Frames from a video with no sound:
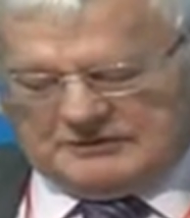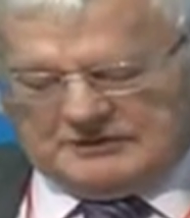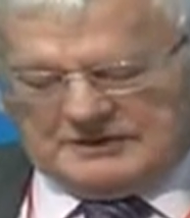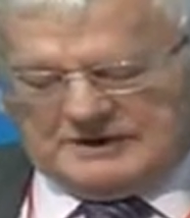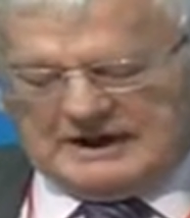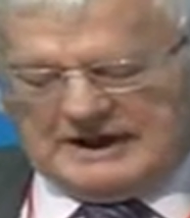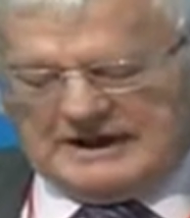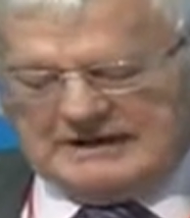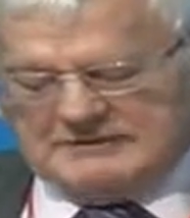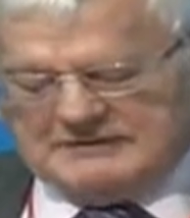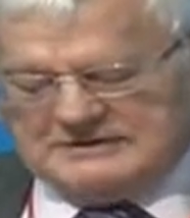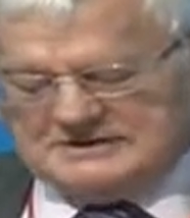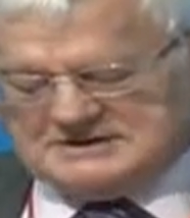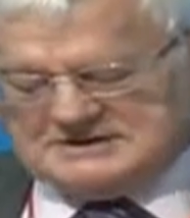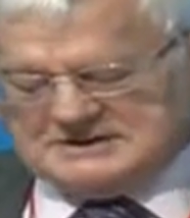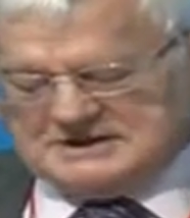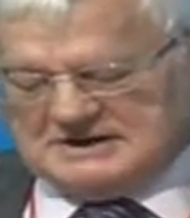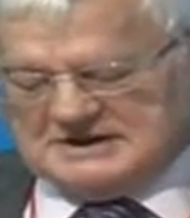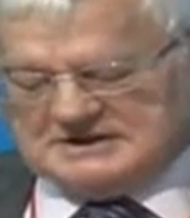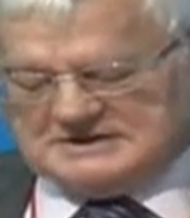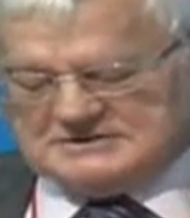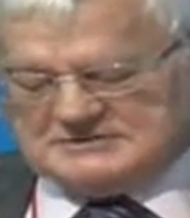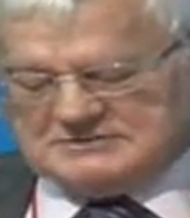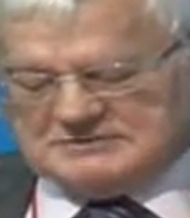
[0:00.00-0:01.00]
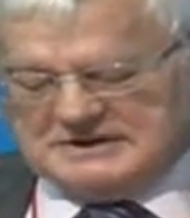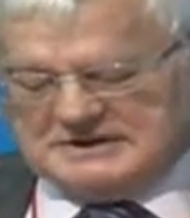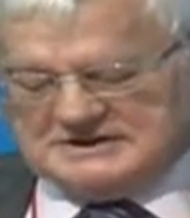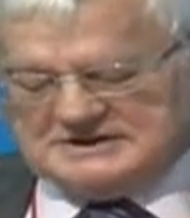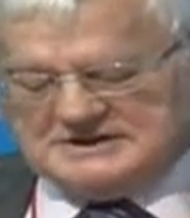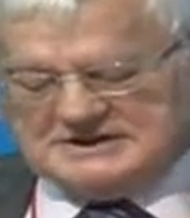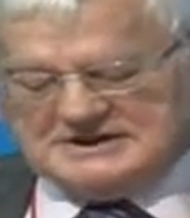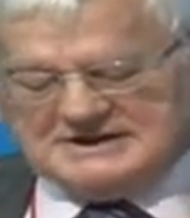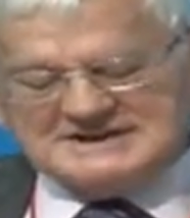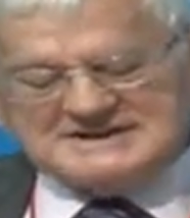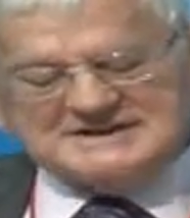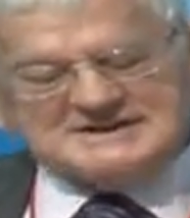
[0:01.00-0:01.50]
the navies in this
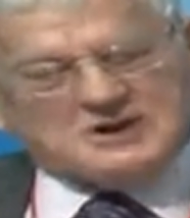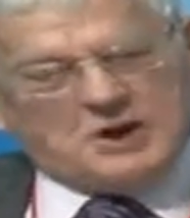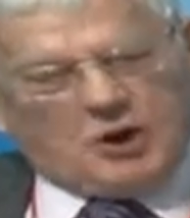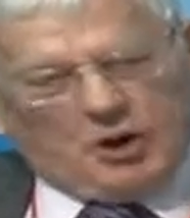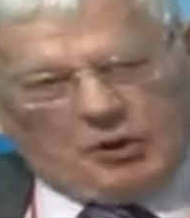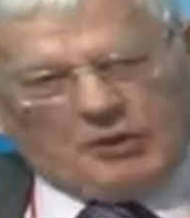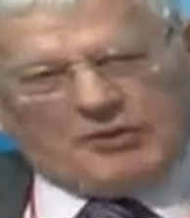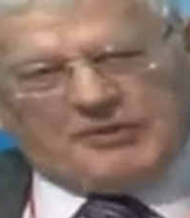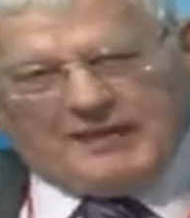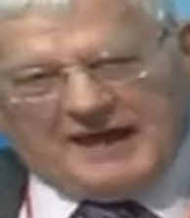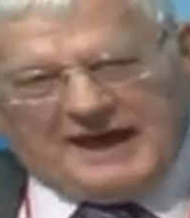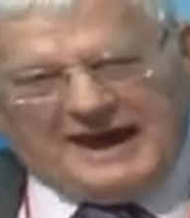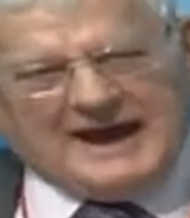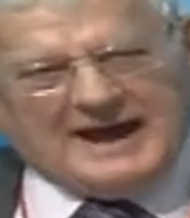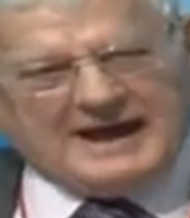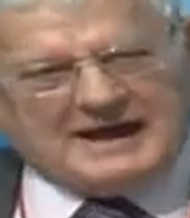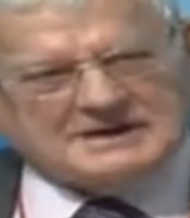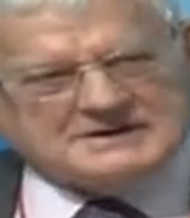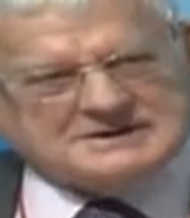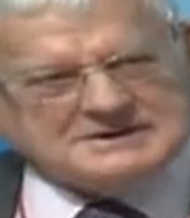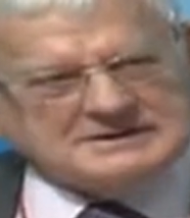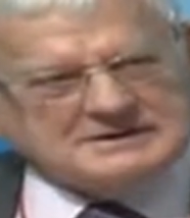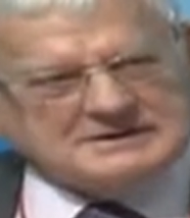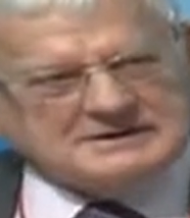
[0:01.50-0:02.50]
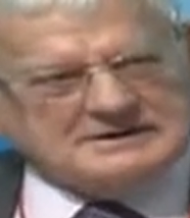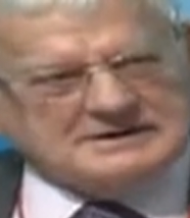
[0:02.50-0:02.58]
region is not that.